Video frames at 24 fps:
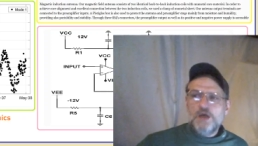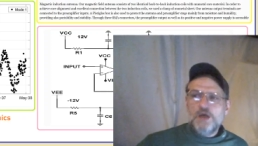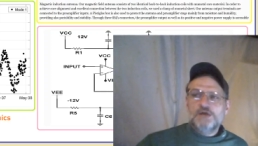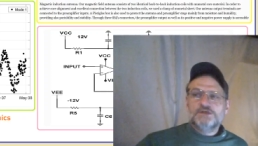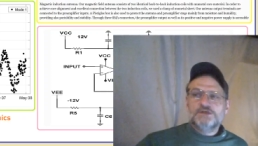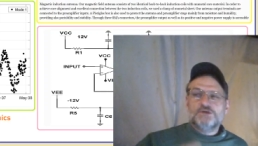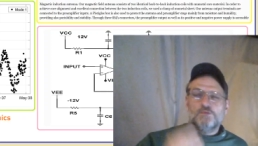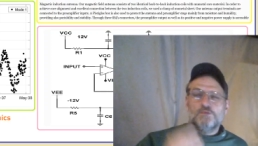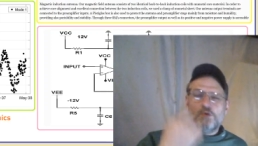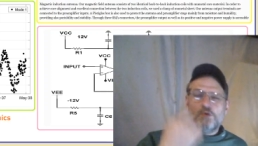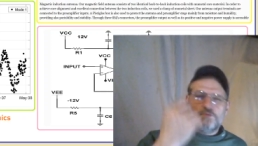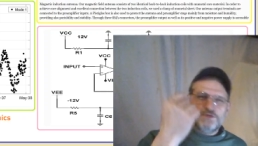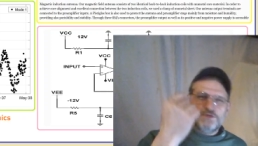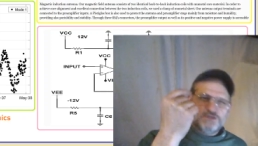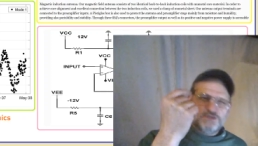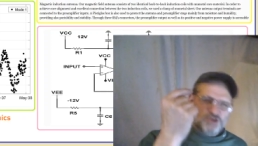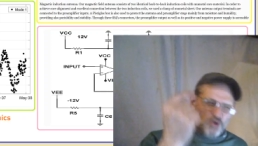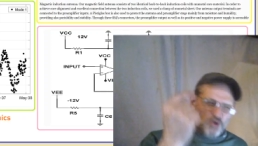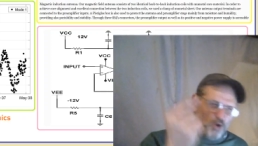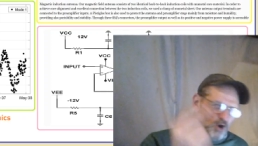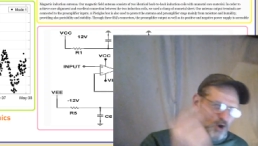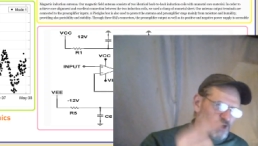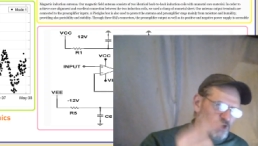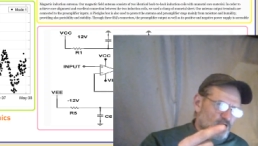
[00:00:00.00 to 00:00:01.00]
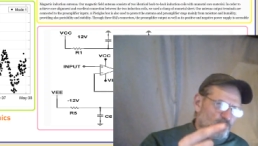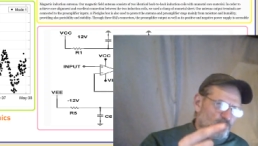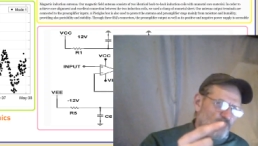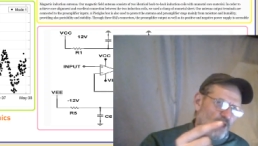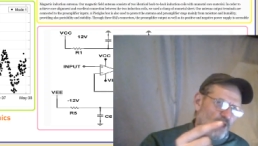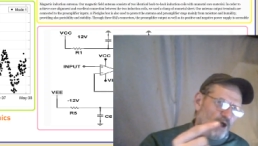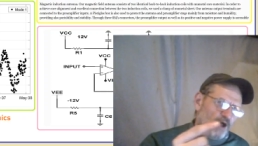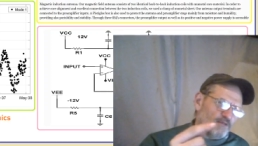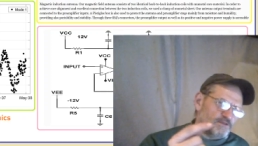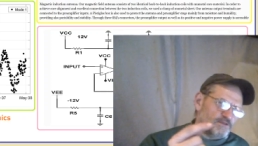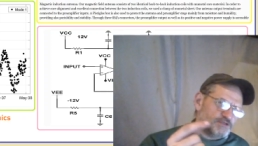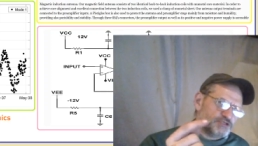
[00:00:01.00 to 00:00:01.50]
So when we talk
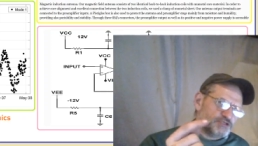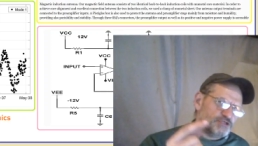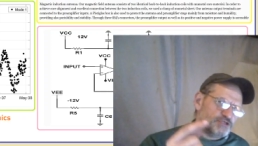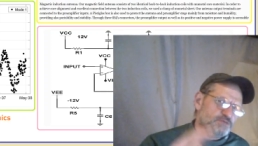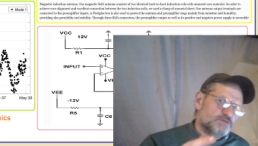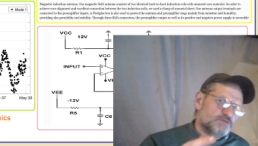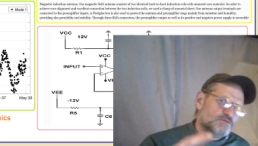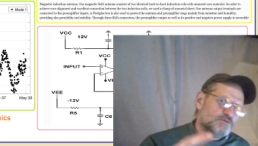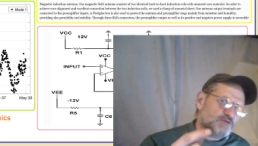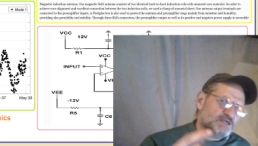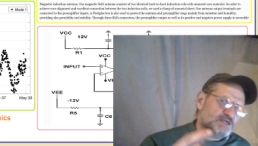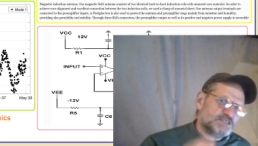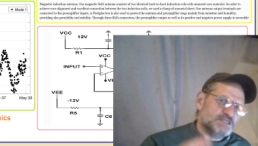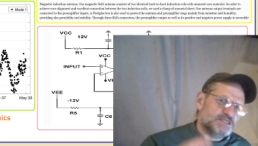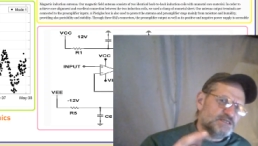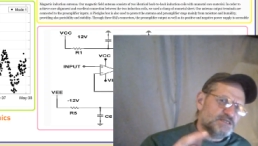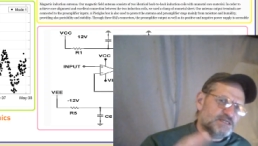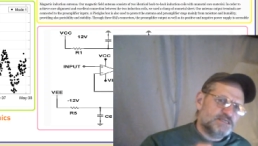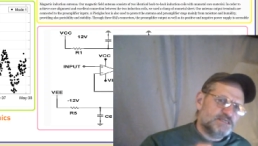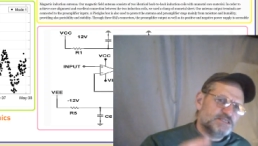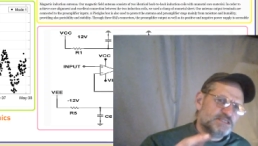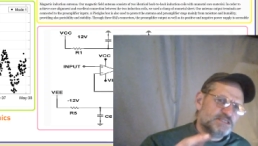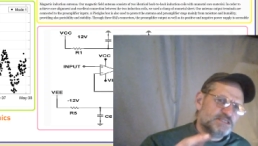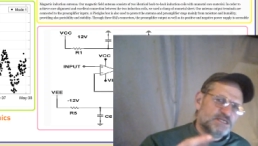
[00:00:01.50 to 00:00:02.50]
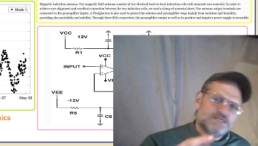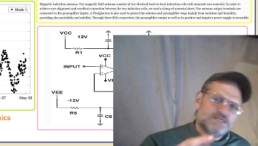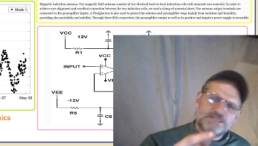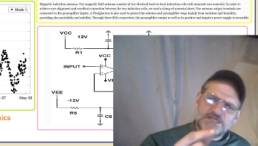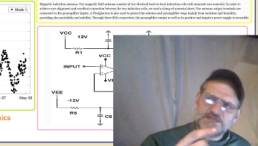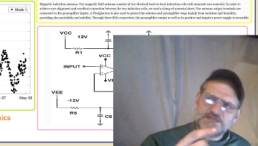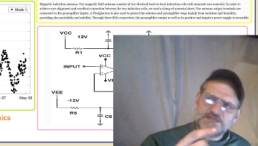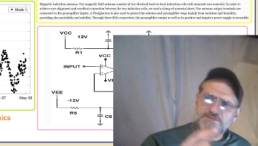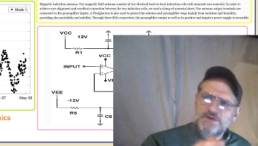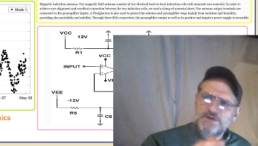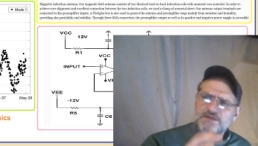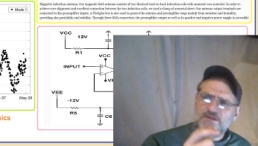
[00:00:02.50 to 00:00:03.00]
about the Schumann resonances
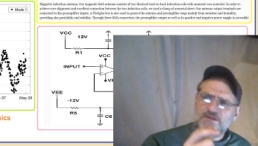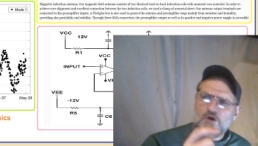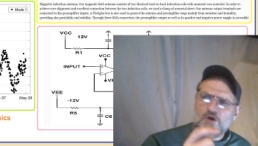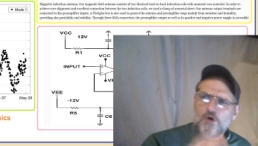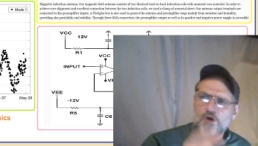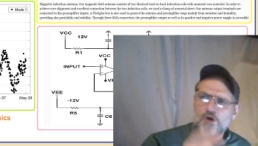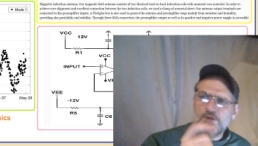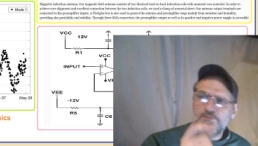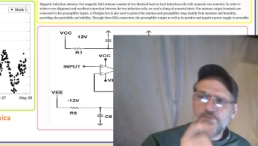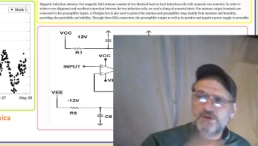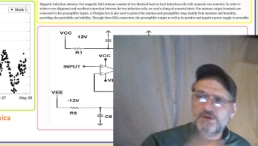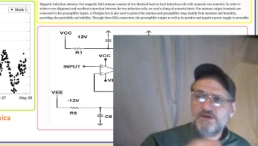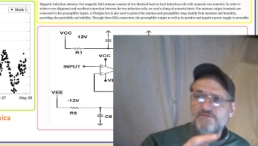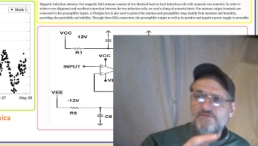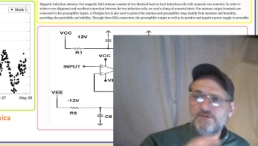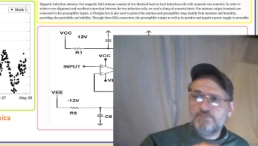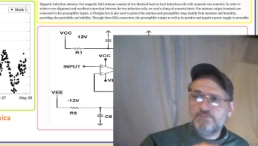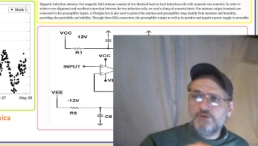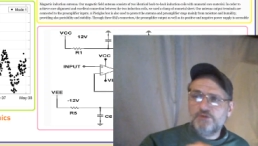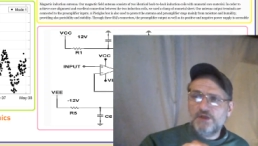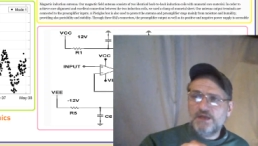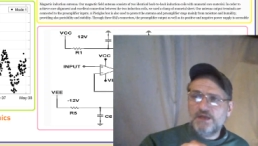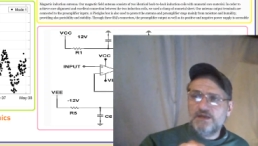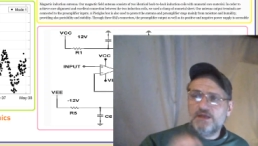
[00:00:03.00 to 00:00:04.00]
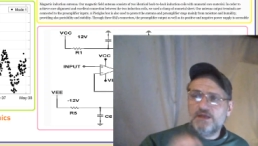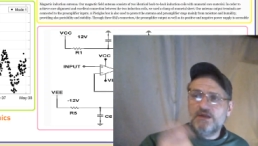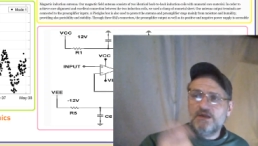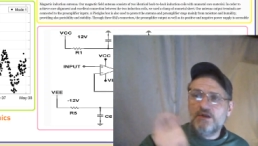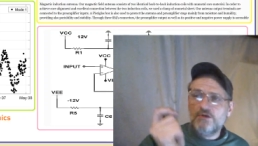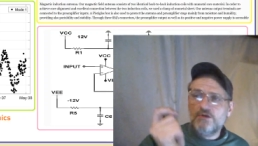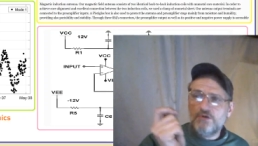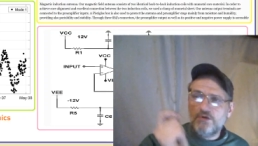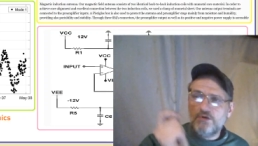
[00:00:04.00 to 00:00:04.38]
as being the heartbeat of the planet,